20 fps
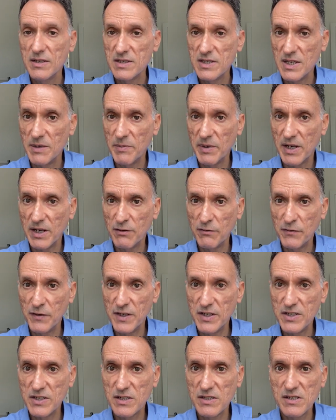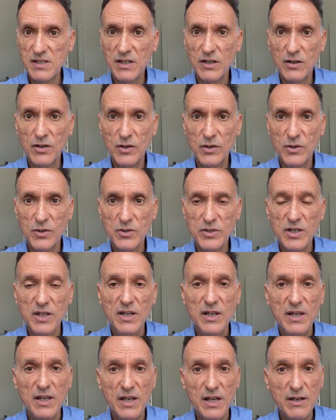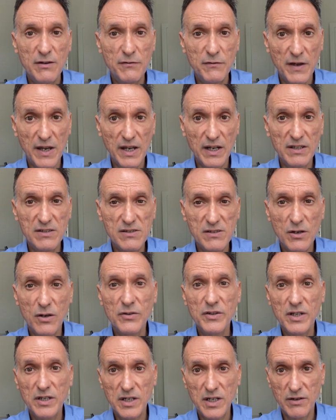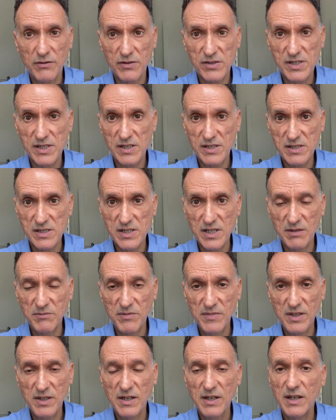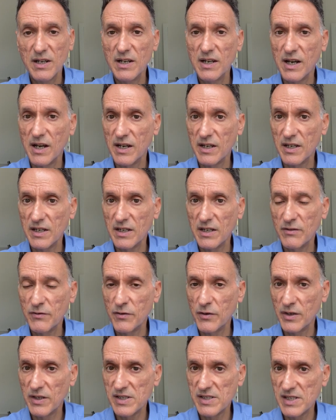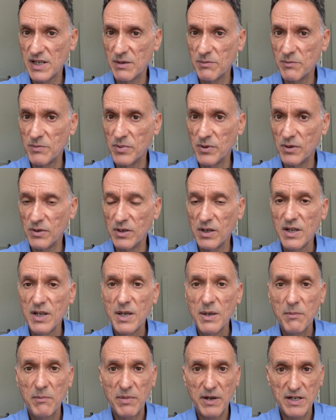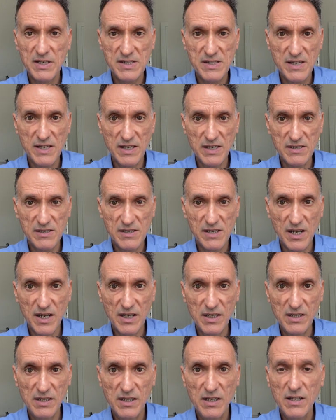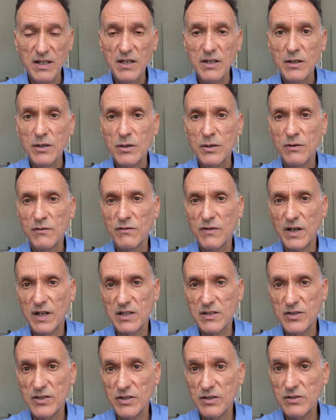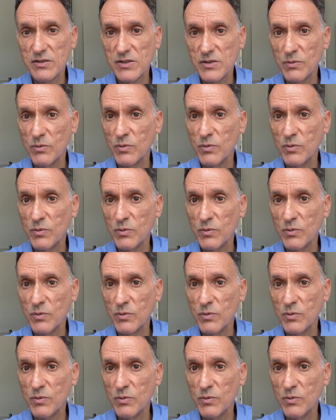Typical features include effects on the nervous system, like, for example, paresthesia, convulsions,